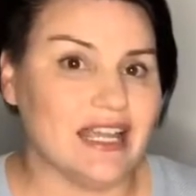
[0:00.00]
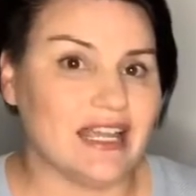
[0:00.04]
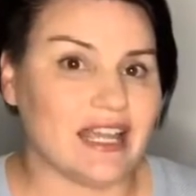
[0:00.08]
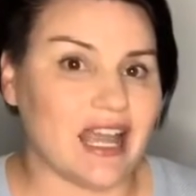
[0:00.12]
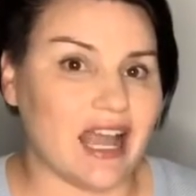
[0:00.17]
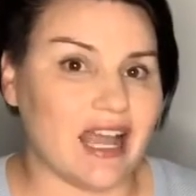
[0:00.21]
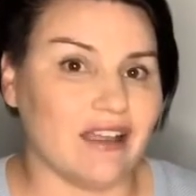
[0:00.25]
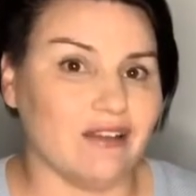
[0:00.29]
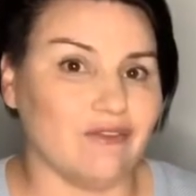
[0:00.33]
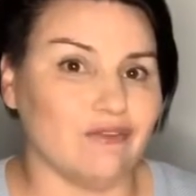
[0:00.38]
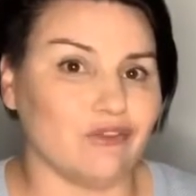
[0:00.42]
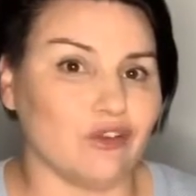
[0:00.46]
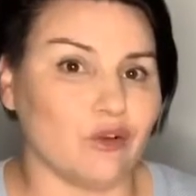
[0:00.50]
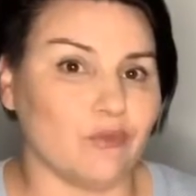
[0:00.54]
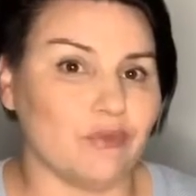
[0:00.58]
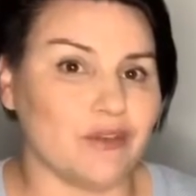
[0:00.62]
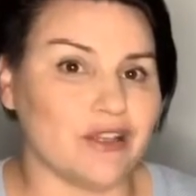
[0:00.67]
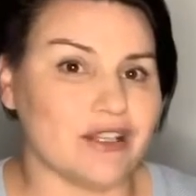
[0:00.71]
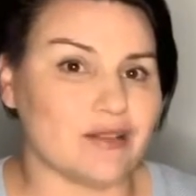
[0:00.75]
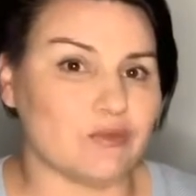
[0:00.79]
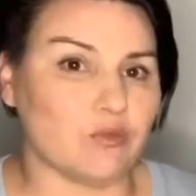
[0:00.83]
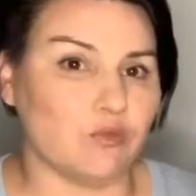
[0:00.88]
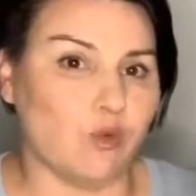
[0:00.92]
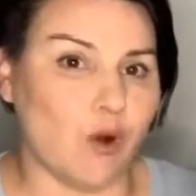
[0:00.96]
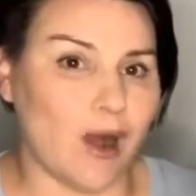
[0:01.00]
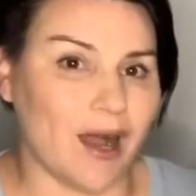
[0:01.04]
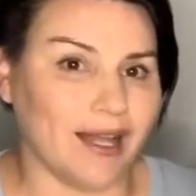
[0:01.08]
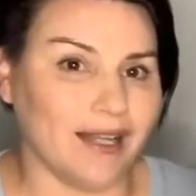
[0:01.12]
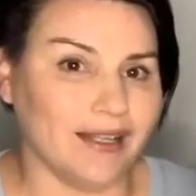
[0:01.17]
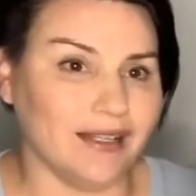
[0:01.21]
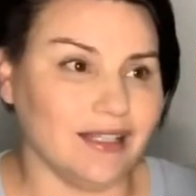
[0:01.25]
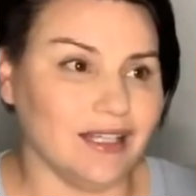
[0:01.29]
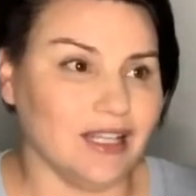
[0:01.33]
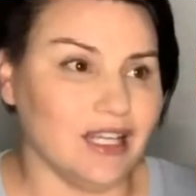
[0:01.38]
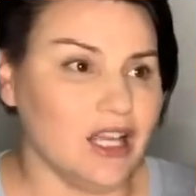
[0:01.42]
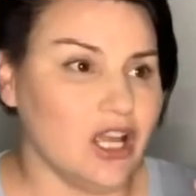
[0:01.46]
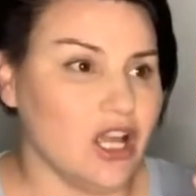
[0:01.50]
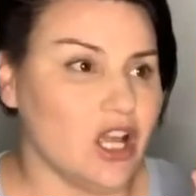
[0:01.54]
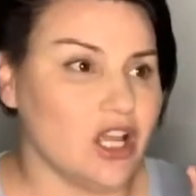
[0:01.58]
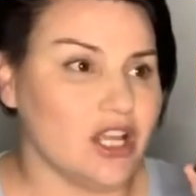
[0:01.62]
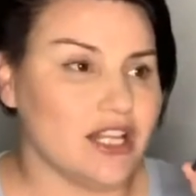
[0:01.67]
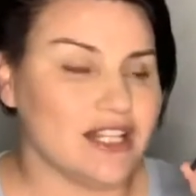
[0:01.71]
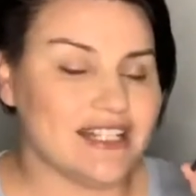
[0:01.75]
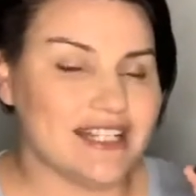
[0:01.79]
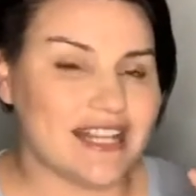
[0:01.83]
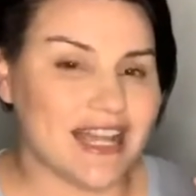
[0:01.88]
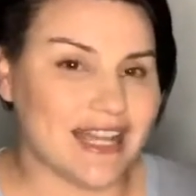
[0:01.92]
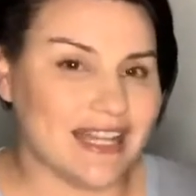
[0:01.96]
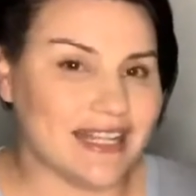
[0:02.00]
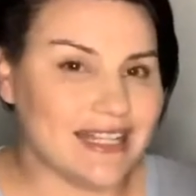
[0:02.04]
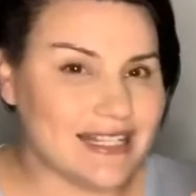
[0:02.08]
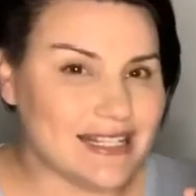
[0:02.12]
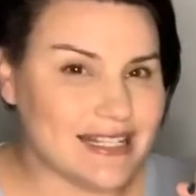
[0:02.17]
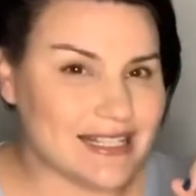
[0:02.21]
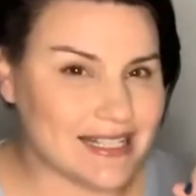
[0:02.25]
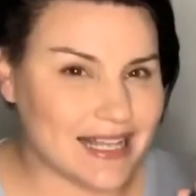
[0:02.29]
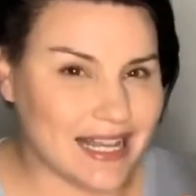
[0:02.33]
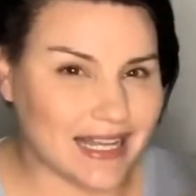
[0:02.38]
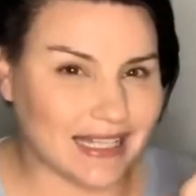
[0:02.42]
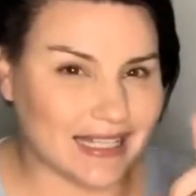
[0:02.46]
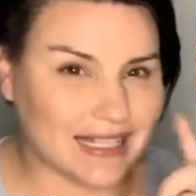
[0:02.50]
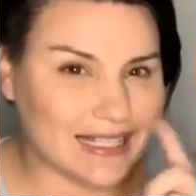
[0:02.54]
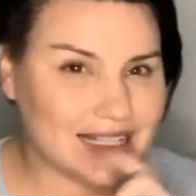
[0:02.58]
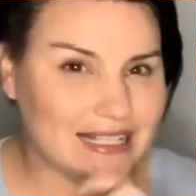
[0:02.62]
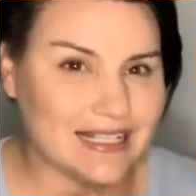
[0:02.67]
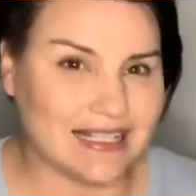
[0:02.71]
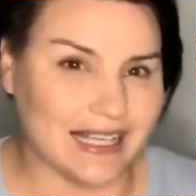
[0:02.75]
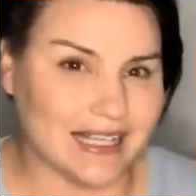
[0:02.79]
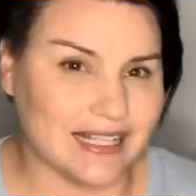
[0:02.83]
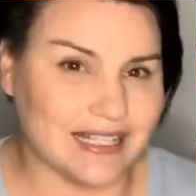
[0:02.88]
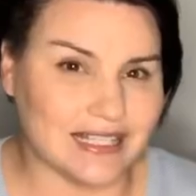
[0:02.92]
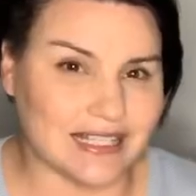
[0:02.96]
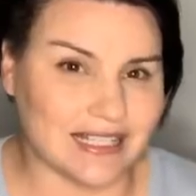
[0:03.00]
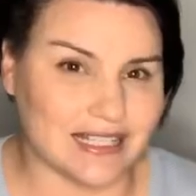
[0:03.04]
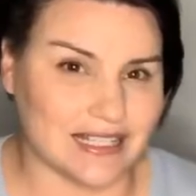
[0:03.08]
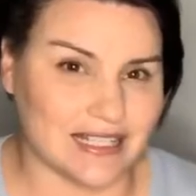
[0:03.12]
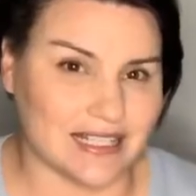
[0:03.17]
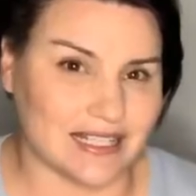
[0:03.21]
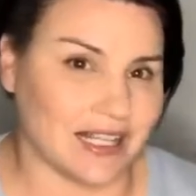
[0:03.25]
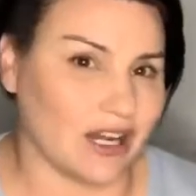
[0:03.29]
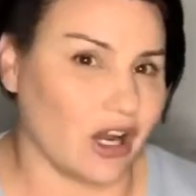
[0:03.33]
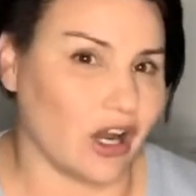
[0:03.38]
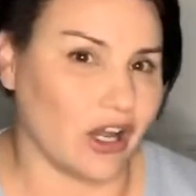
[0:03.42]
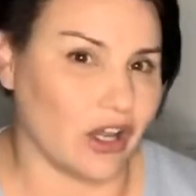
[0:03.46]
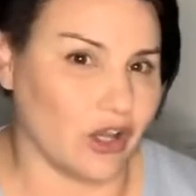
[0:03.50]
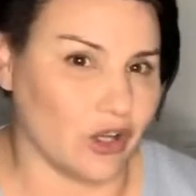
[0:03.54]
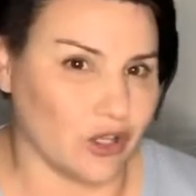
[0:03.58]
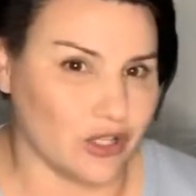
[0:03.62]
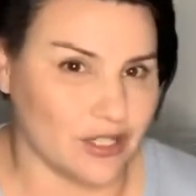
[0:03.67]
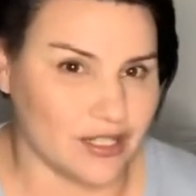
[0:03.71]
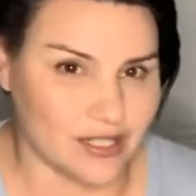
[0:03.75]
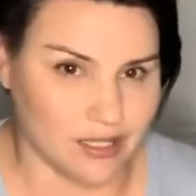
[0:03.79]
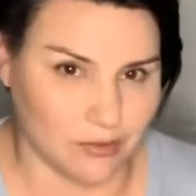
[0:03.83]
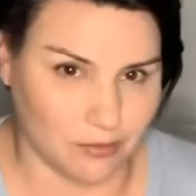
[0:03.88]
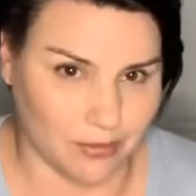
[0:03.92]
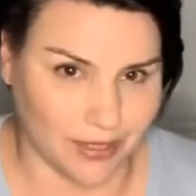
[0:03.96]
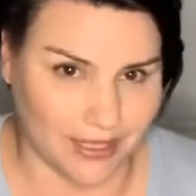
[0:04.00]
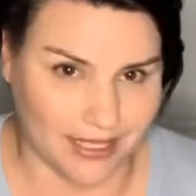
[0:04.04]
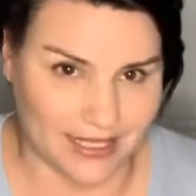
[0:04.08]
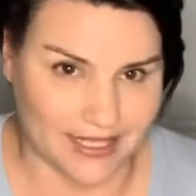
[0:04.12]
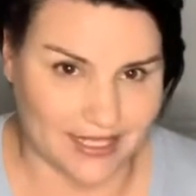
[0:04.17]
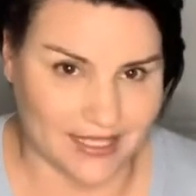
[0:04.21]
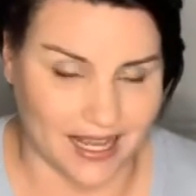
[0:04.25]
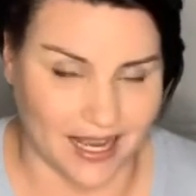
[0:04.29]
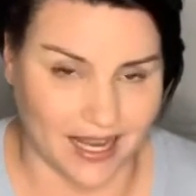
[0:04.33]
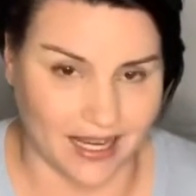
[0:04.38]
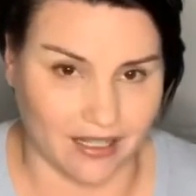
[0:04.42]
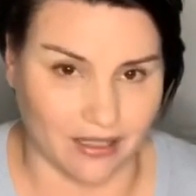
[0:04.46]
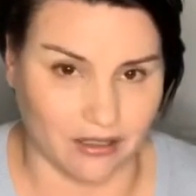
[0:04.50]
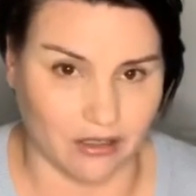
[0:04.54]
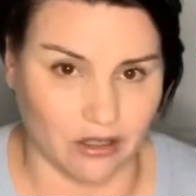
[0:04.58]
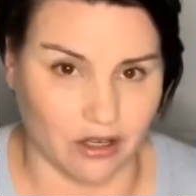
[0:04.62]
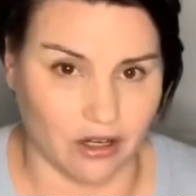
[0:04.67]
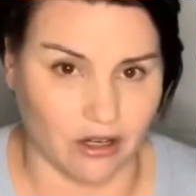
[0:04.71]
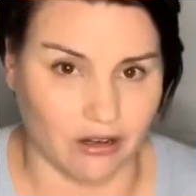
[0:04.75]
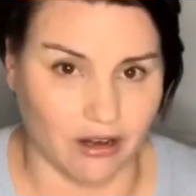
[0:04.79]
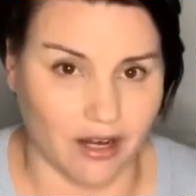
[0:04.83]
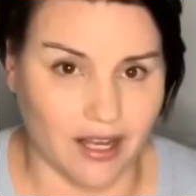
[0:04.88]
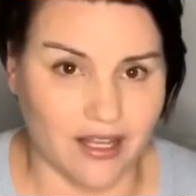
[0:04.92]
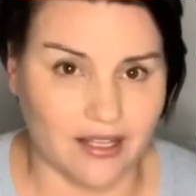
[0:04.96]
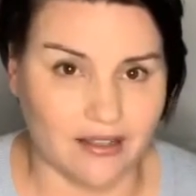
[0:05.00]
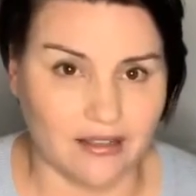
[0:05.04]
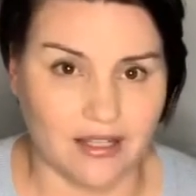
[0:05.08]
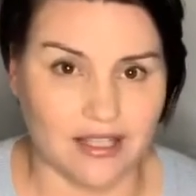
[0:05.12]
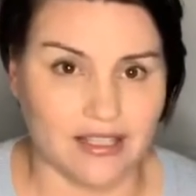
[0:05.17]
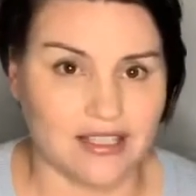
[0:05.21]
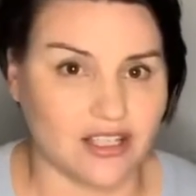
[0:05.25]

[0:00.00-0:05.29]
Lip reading: came from this one 10-second sentence that I heard somebody say, all right?